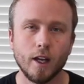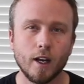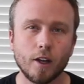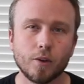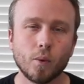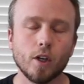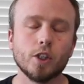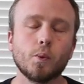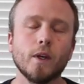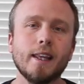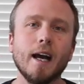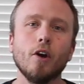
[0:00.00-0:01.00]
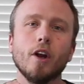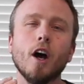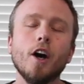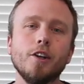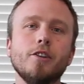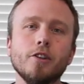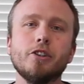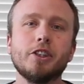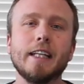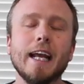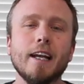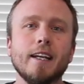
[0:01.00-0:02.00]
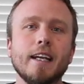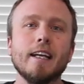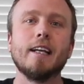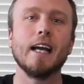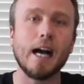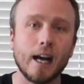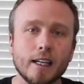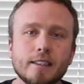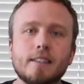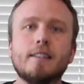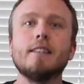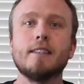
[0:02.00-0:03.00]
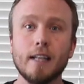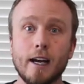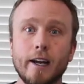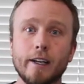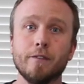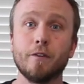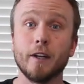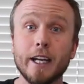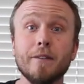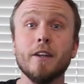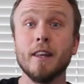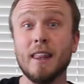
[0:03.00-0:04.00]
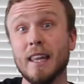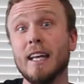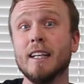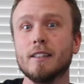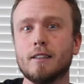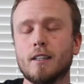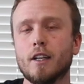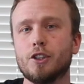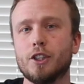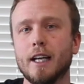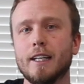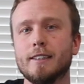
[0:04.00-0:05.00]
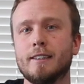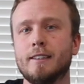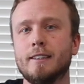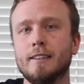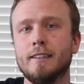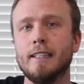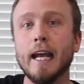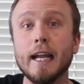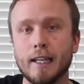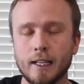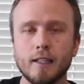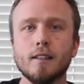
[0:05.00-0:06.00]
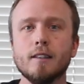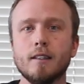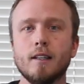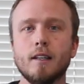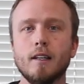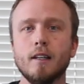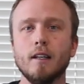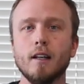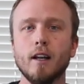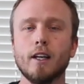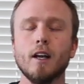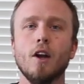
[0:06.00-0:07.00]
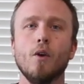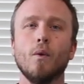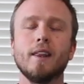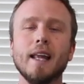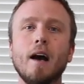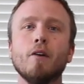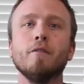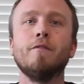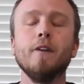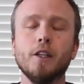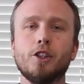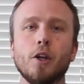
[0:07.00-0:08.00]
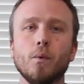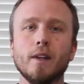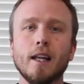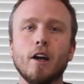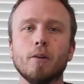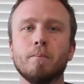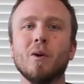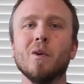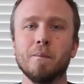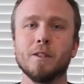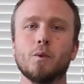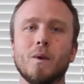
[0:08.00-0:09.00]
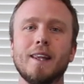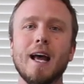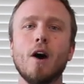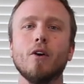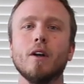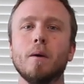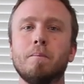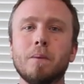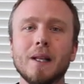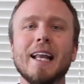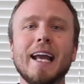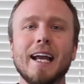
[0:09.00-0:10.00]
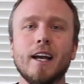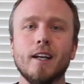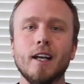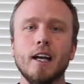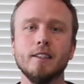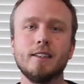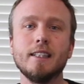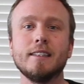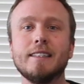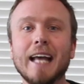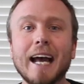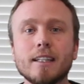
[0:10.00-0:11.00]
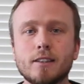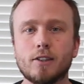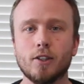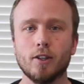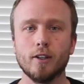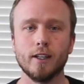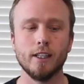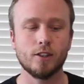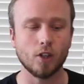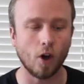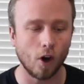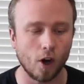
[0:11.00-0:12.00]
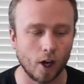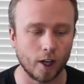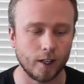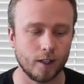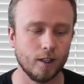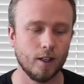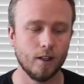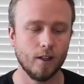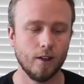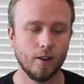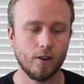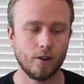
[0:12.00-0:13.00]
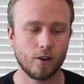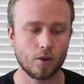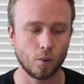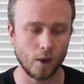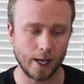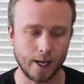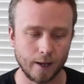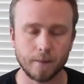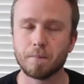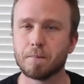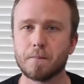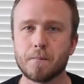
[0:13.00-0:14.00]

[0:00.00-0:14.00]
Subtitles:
In other words, without understanding God's design for even things such as dating, like, without vision, without a purpose, without a plan, disaster is on the way.